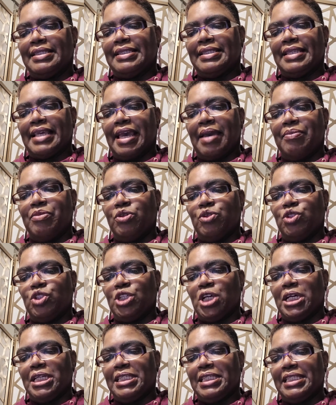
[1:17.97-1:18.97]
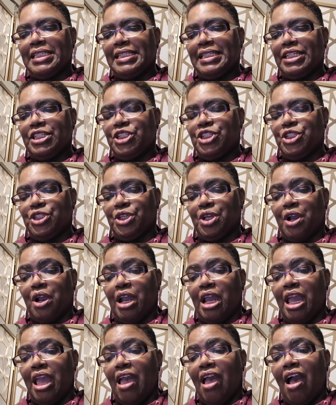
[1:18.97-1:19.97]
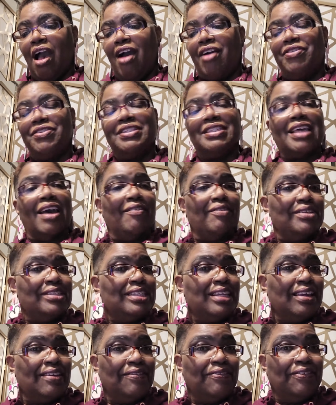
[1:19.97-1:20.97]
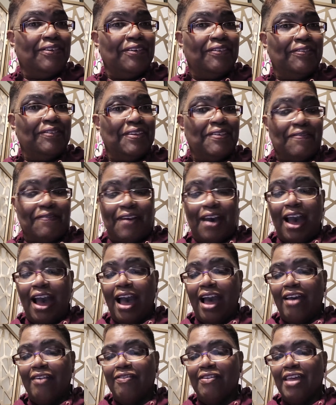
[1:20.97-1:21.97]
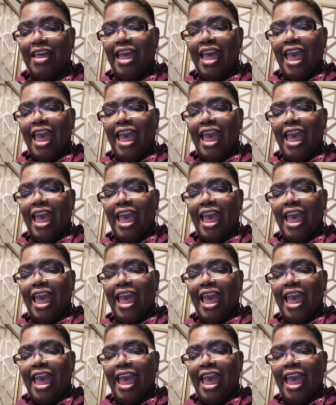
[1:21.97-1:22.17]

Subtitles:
Samuel Johnson Dictionary of 1755.